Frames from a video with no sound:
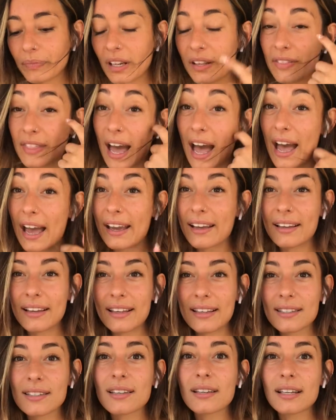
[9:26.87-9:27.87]
that
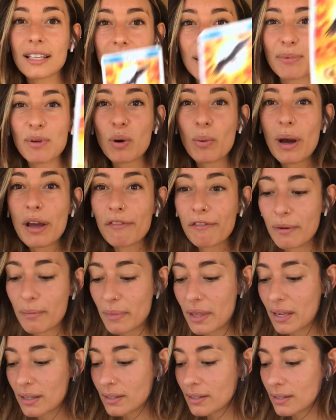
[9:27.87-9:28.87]
is going to keep you away from
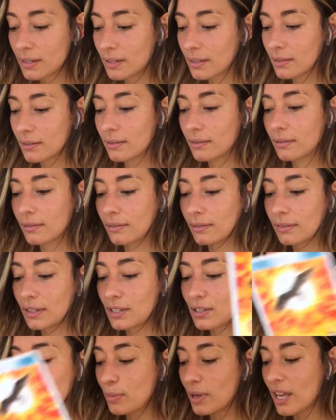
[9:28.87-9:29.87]
this
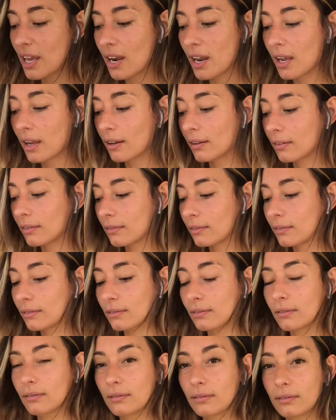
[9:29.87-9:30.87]
new beginning.
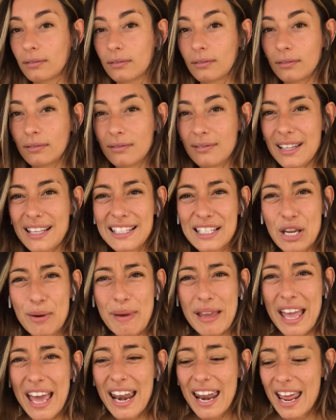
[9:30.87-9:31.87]
This new
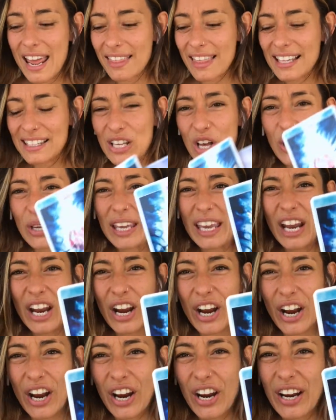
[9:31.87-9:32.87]
beginning, that's all
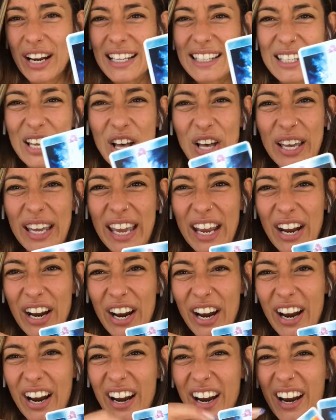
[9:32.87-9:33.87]
here. It's all
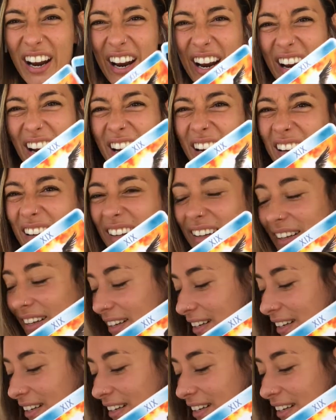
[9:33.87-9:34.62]
here.